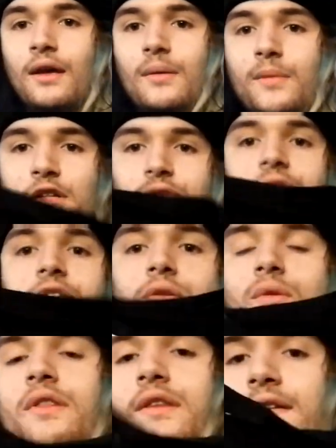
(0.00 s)
I made a
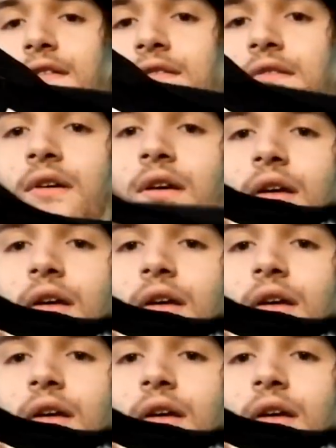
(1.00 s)
video on this,